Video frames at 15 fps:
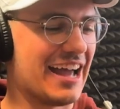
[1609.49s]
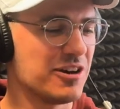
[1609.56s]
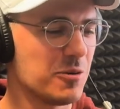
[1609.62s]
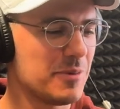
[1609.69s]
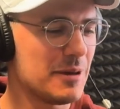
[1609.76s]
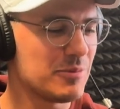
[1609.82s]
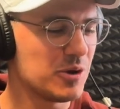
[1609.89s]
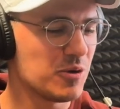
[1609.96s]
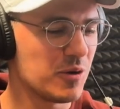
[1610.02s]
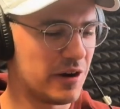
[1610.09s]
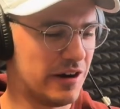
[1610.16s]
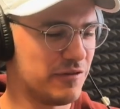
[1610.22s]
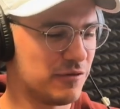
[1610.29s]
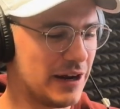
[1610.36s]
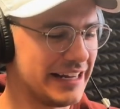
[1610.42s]
I know people who
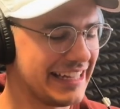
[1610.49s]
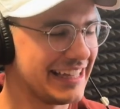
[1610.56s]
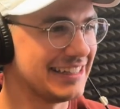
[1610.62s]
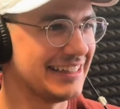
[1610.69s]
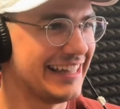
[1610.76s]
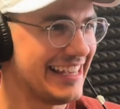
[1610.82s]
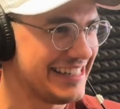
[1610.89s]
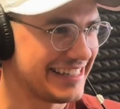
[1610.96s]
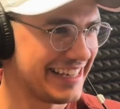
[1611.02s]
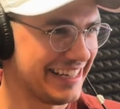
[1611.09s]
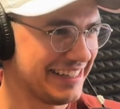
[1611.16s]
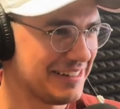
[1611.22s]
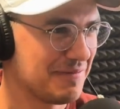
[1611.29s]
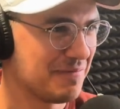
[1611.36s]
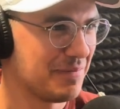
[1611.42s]
are afraid to get
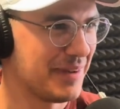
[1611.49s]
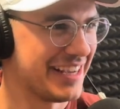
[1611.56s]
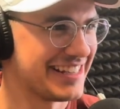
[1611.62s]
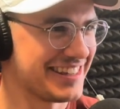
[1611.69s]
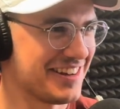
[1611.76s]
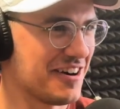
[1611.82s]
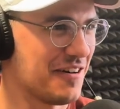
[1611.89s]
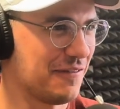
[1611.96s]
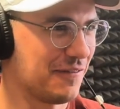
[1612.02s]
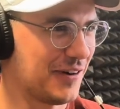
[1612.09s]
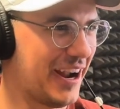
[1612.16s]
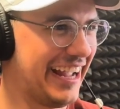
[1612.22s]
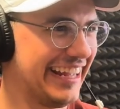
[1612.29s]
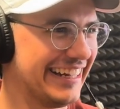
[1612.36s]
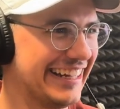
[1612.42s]
LASIK because they're
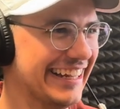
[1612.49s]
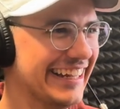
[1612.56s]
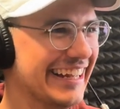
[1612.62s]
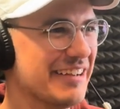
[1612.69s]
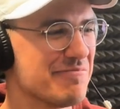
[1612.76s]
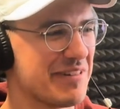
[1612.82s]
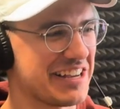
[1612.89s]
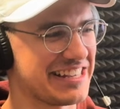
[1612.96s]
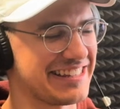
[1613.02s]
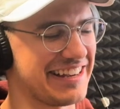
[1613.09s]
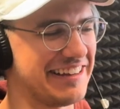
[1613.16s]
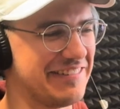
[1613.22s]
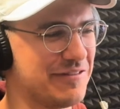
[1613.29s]
afraid because